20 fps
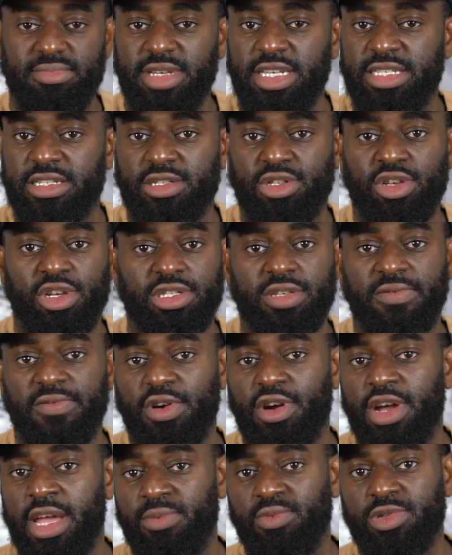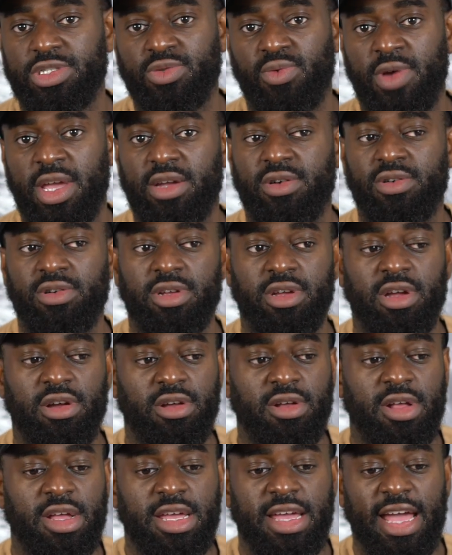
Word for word: it's a toss of a coin which way it could go.